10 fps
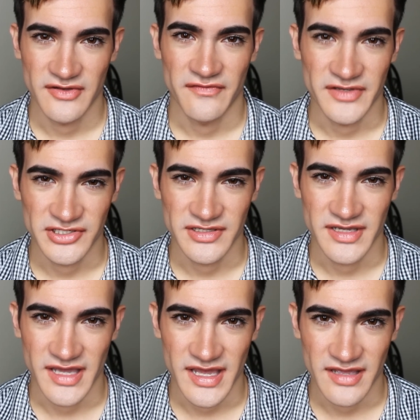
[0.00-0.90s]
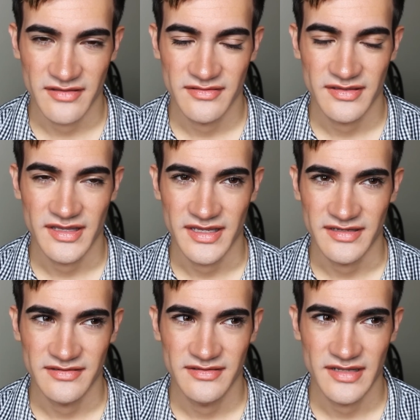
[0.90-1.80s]
officially gay,
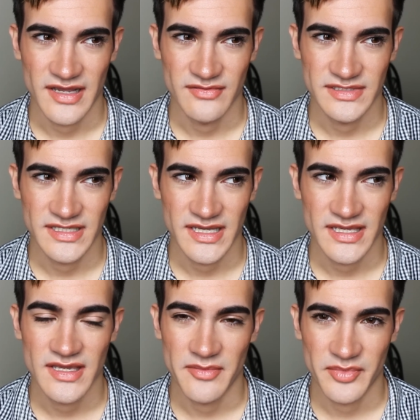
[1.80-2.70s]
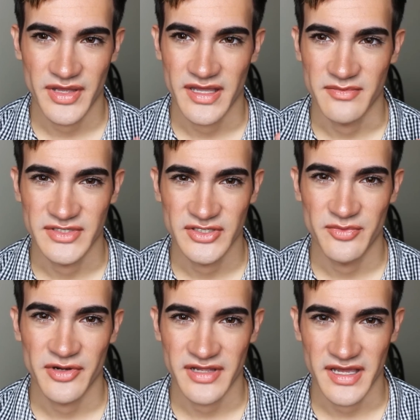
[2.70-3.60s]
and I was like, yep, I am
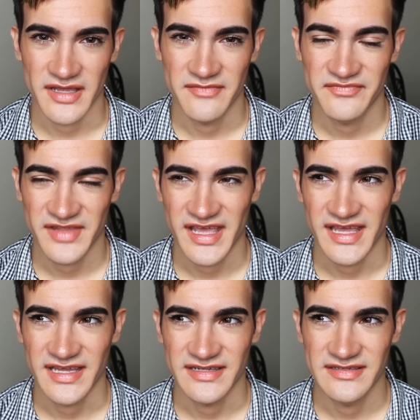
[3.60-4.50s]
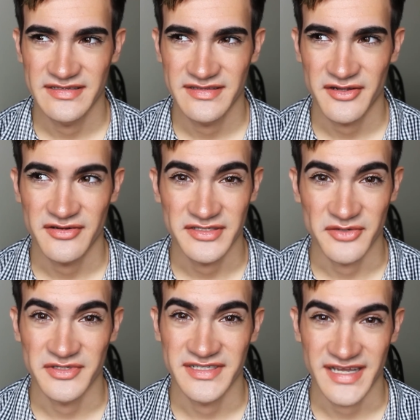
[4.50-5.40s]
super gay, and there is
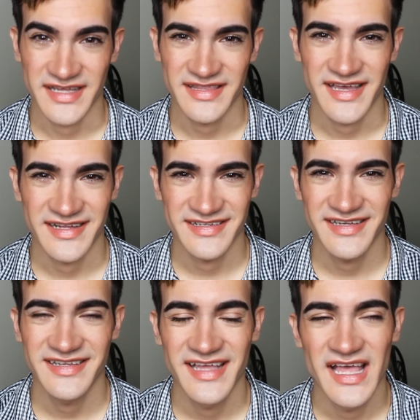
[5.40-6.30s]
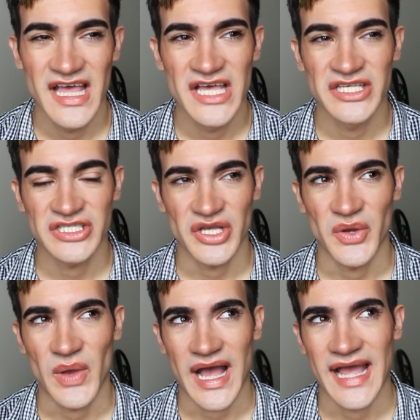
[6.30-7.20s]
no denying that.
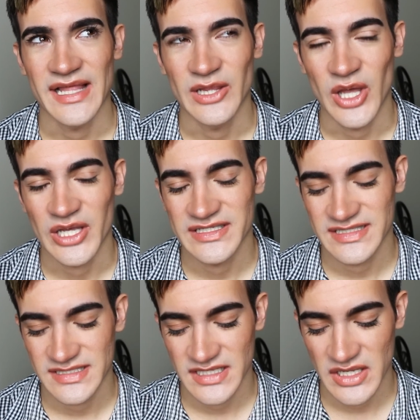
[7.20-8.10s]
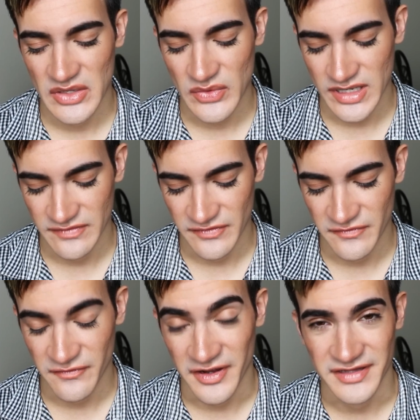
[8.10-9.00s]
So I lost quite a few
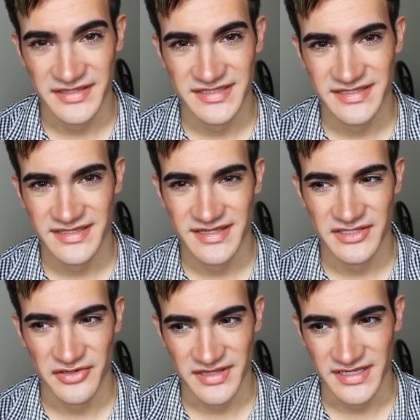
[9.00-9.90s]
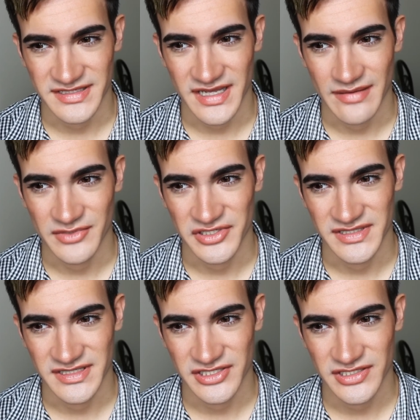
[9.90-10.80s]
friends during that time
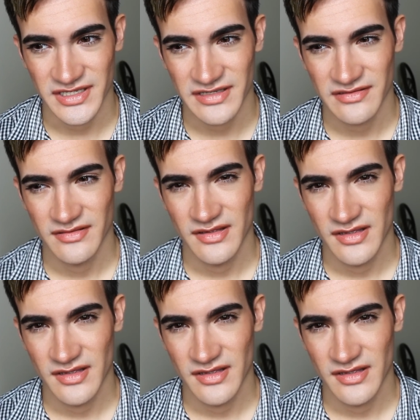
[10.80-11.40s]
transitioning